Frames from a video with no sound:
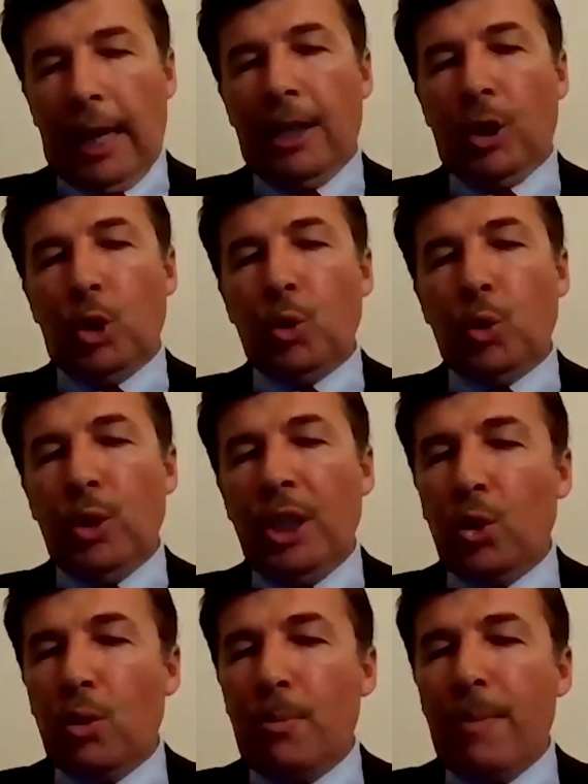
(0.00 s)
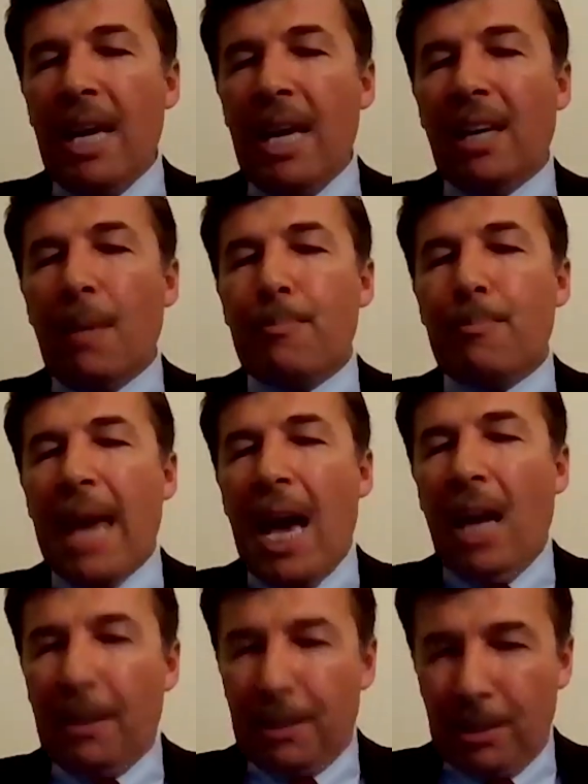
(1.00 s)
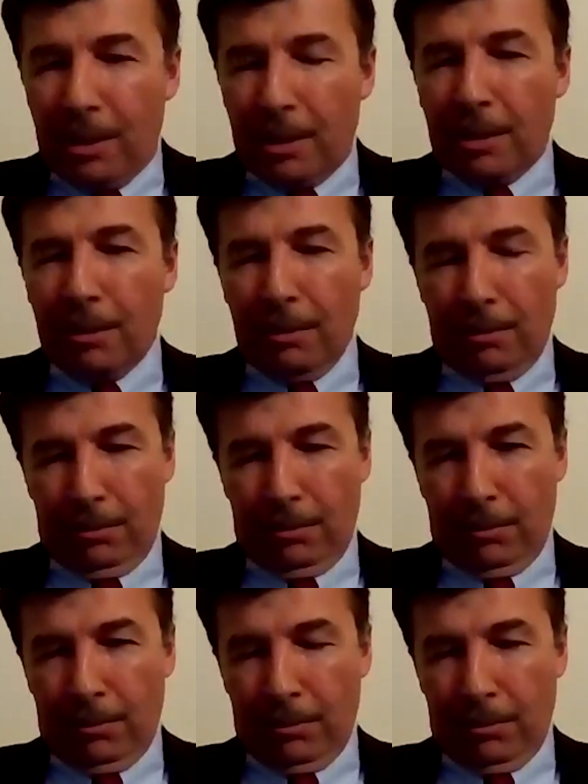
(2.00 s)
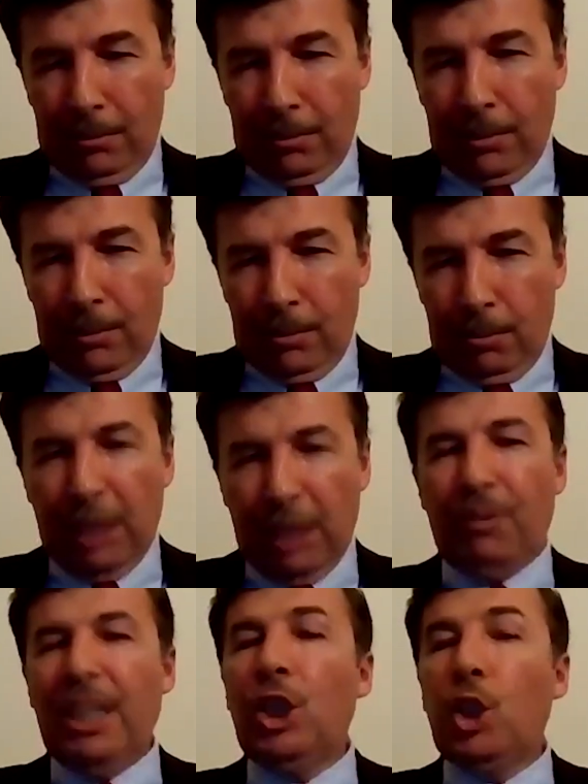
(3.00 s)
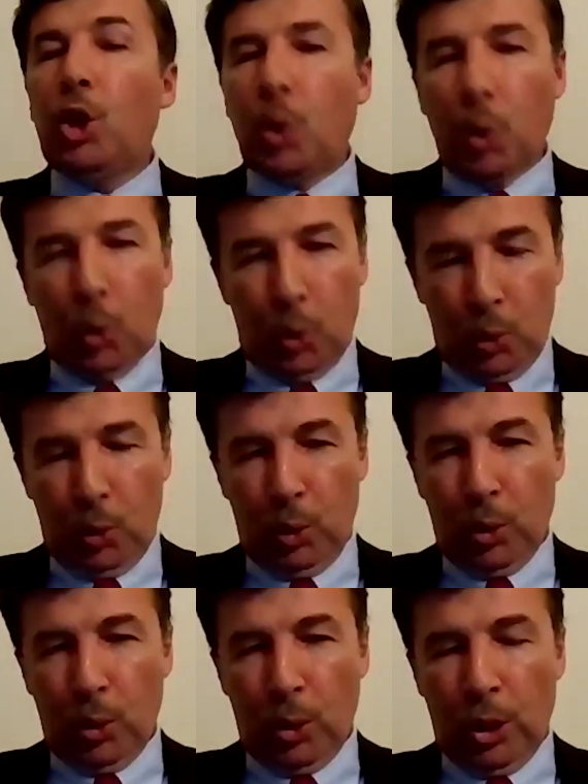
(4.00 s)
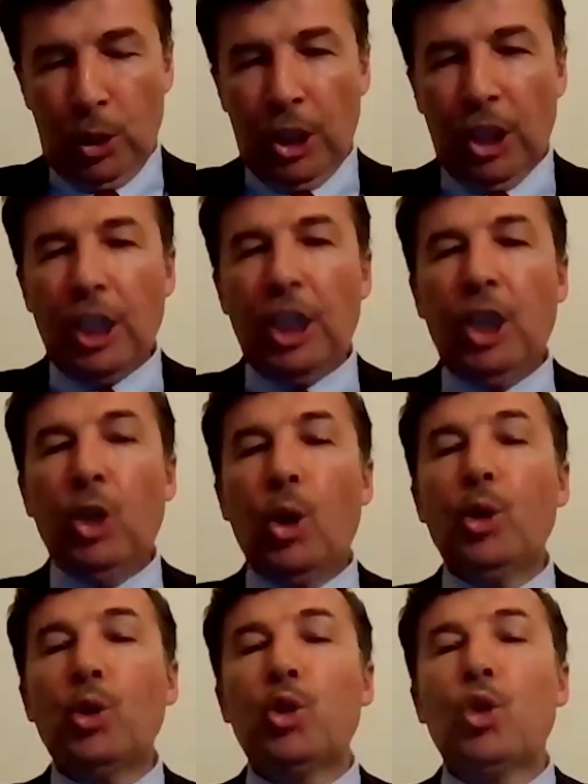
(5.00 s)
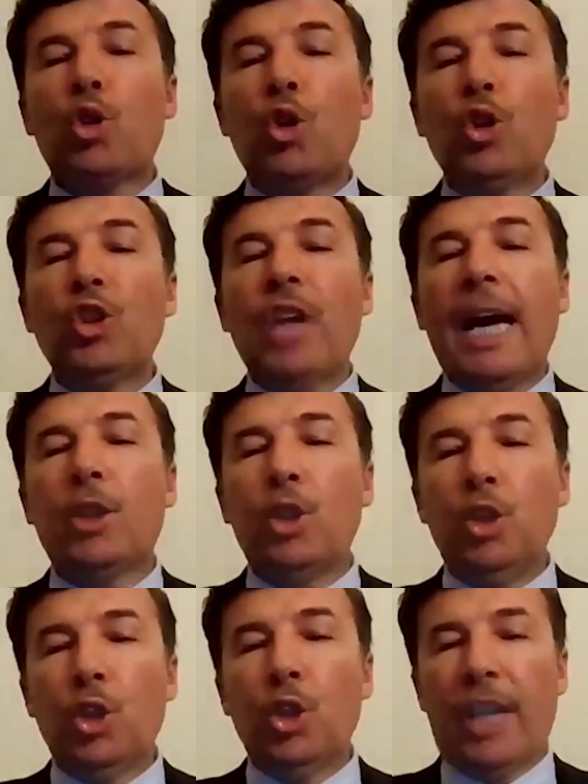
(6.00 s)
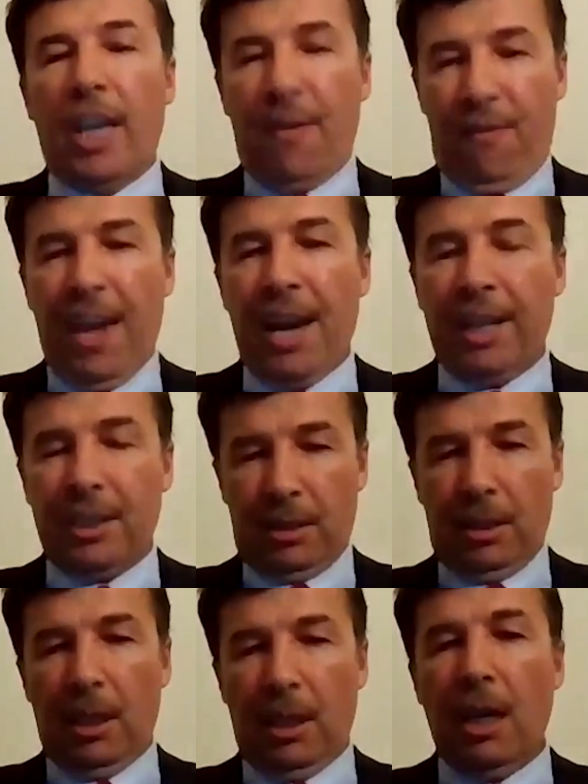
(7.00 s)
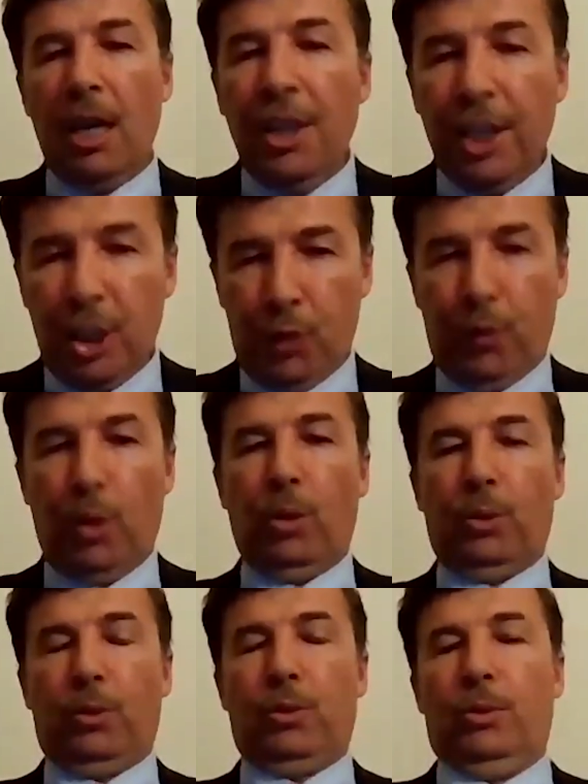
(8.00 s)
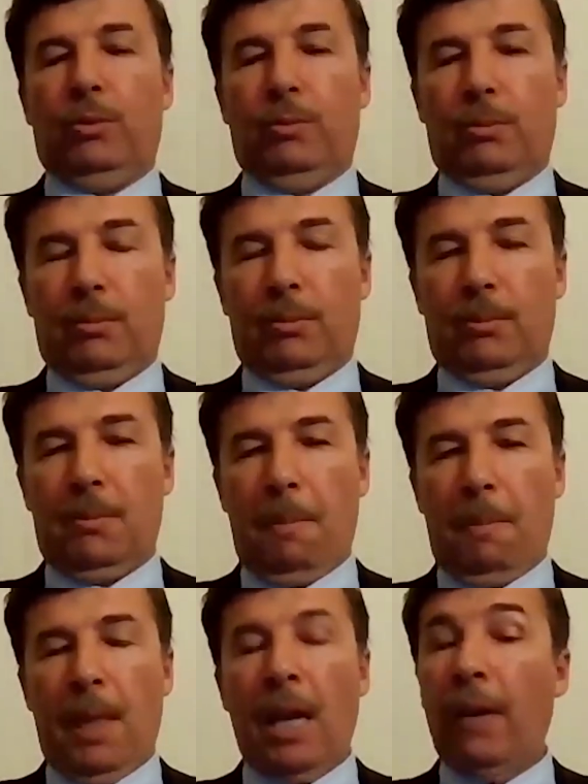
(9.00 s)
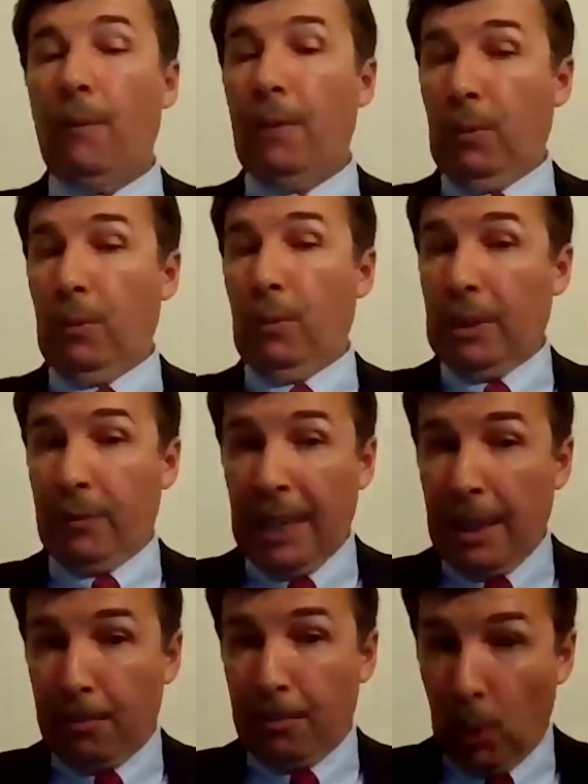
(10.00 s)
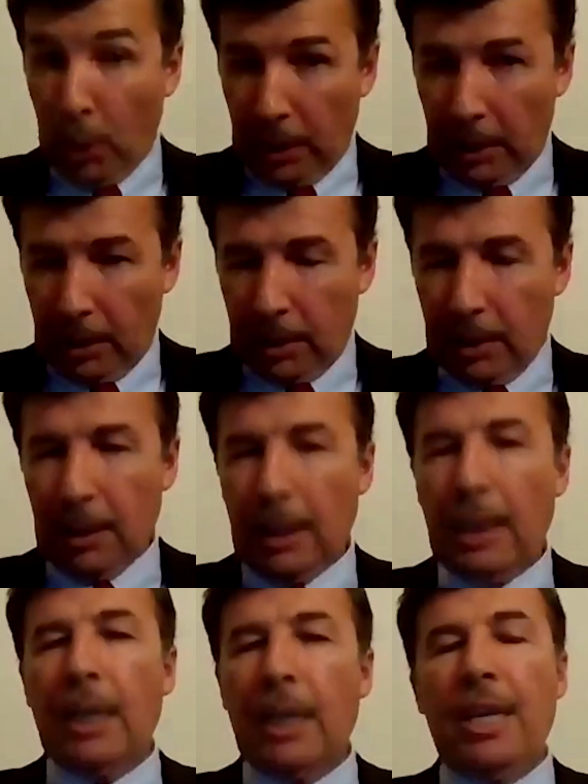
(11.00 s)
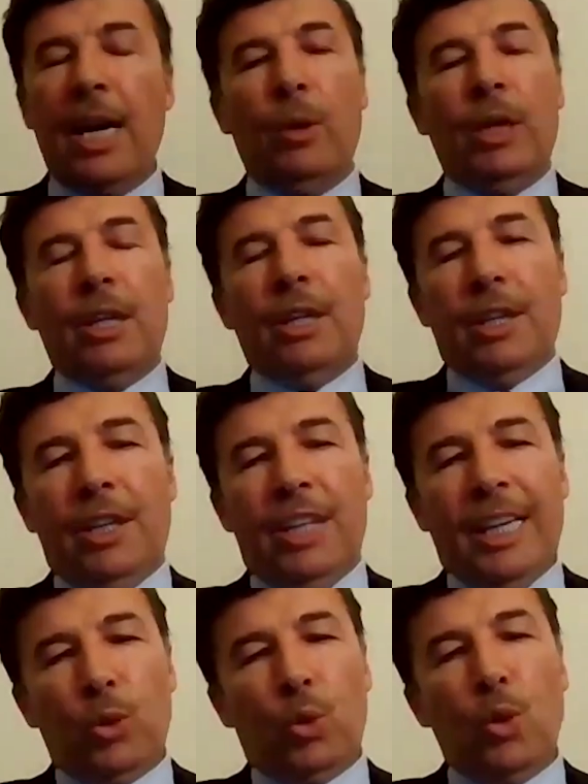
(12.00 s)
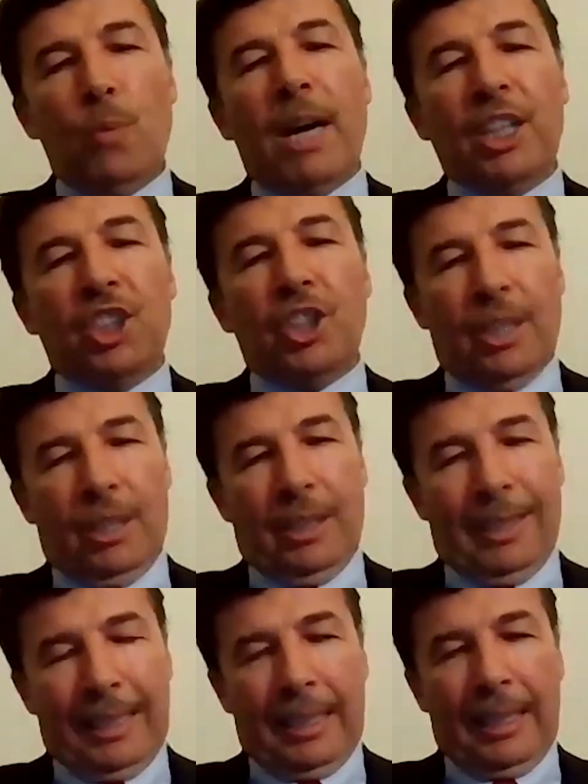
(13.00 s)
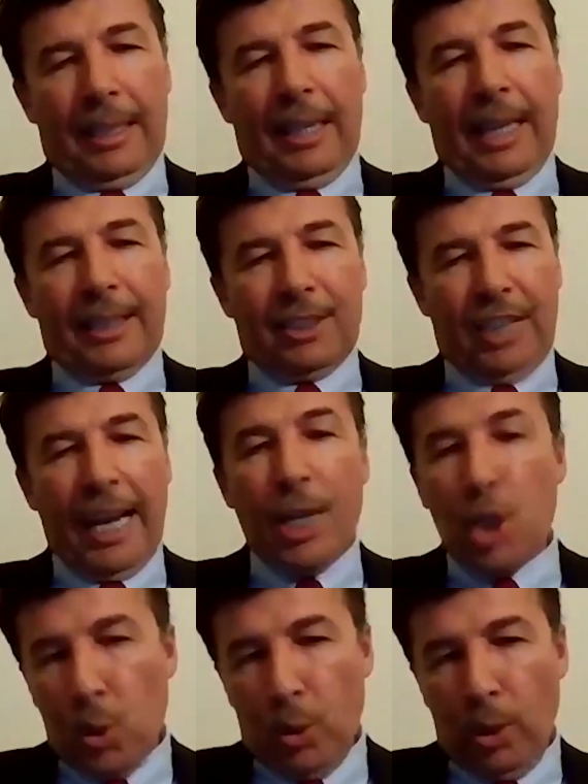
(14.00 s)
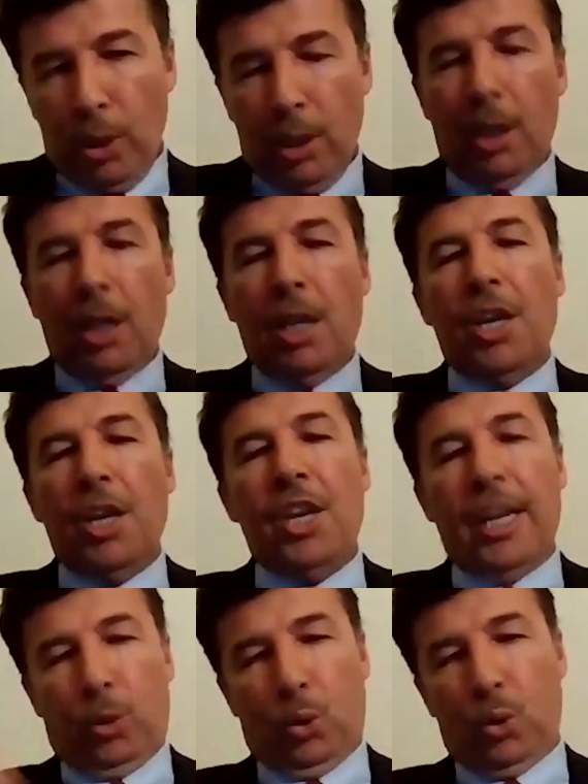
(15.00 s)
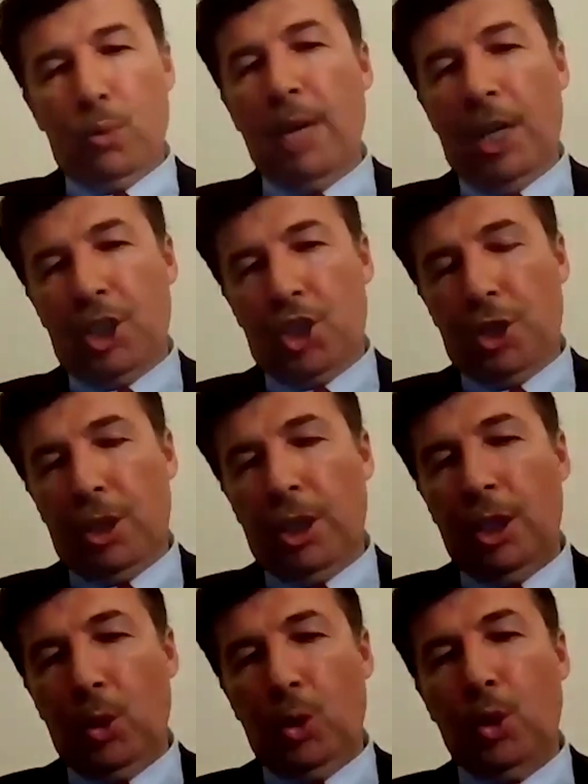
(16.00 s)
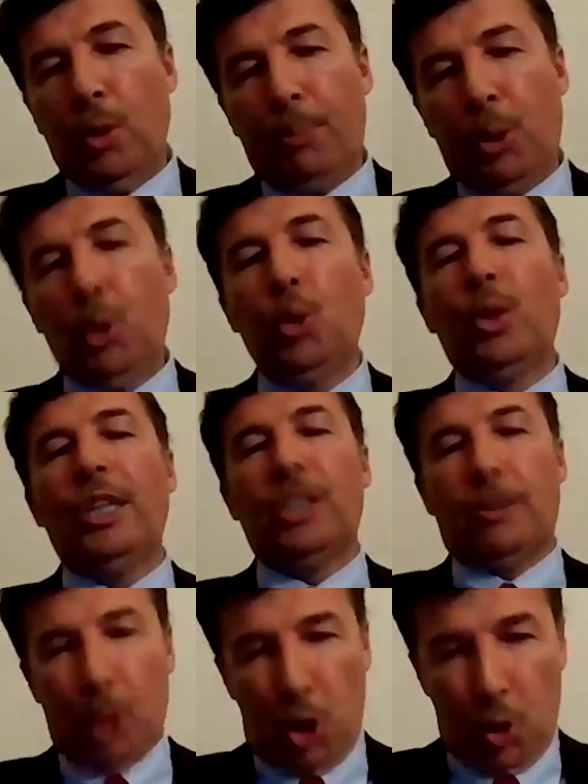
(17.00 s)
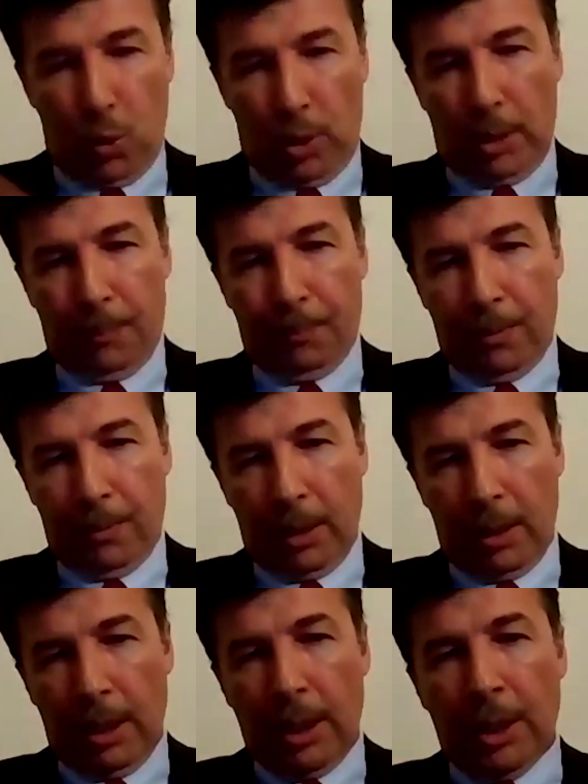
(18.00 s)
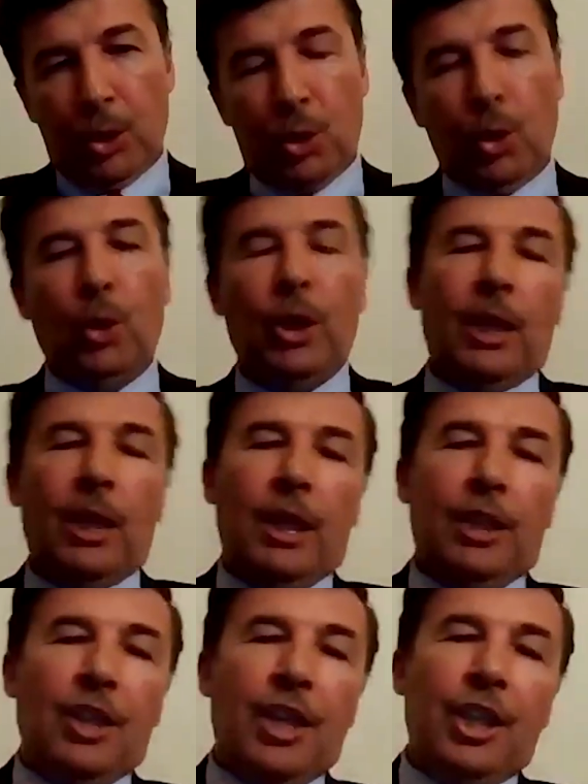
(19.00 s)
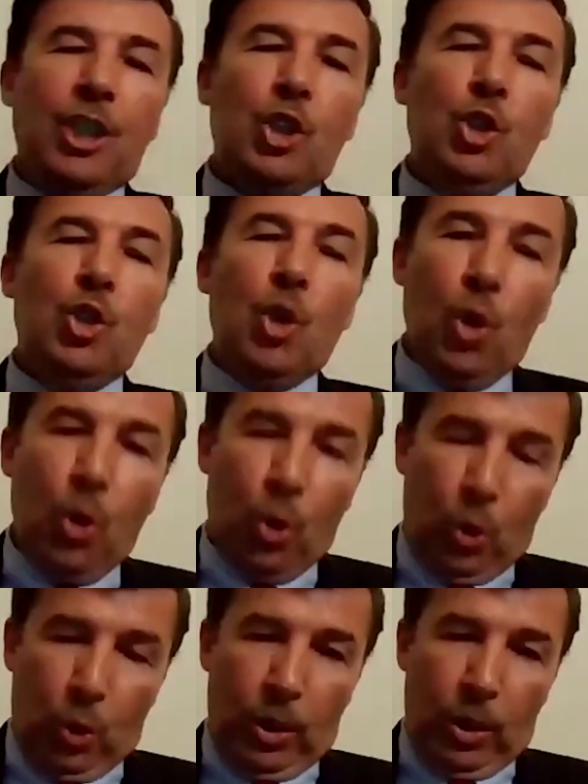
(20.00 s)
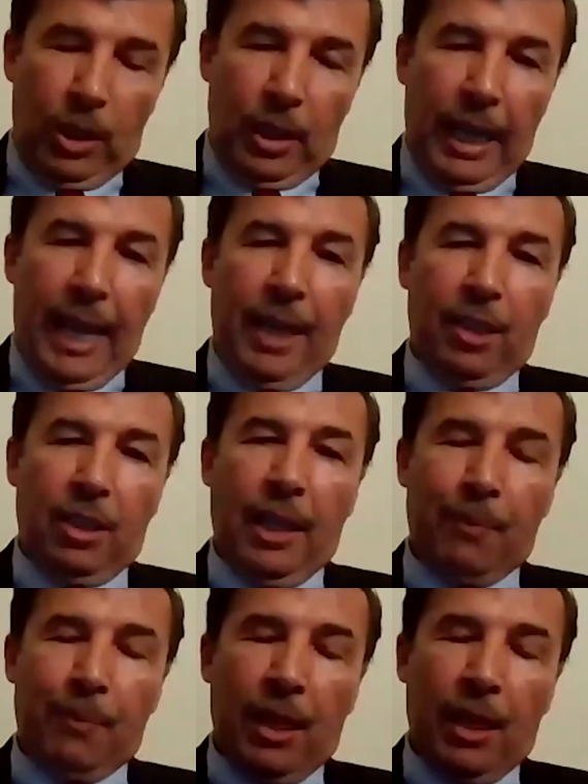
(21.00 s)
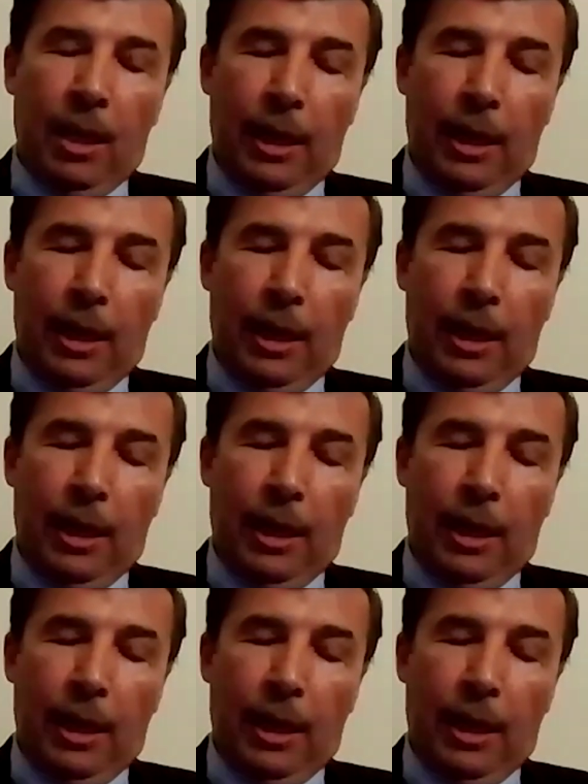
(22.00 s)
and you need to make a balance between the two in order to conduct your affairs in this world. Very, very important. Now, not too much like sensual, not too much, you know, purely spiritual. So there is no like a